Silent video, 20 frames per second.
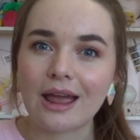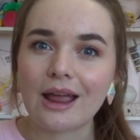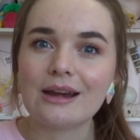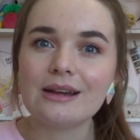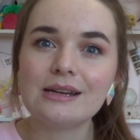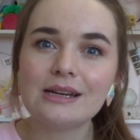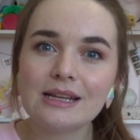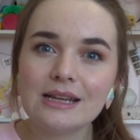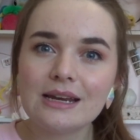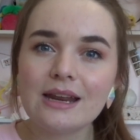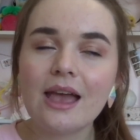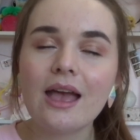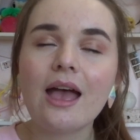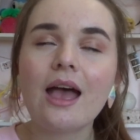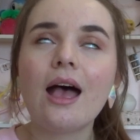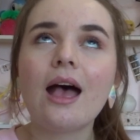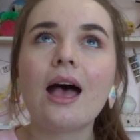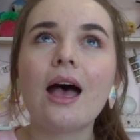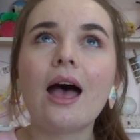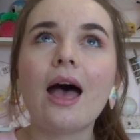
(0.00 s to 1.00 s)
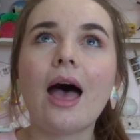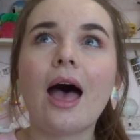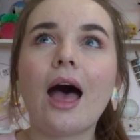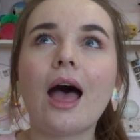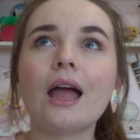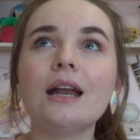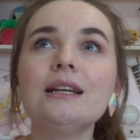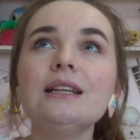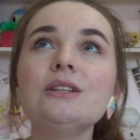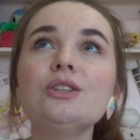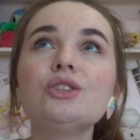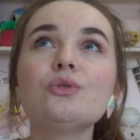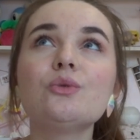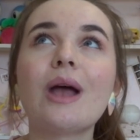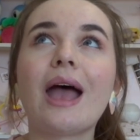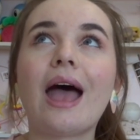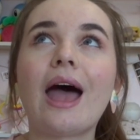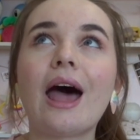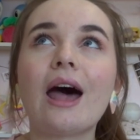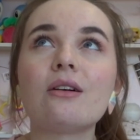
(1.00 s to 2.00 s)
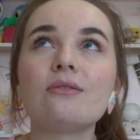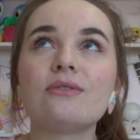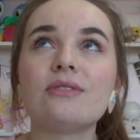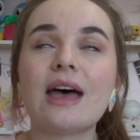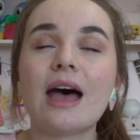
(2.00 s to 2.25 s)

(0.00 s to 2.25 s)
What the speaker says: I need to have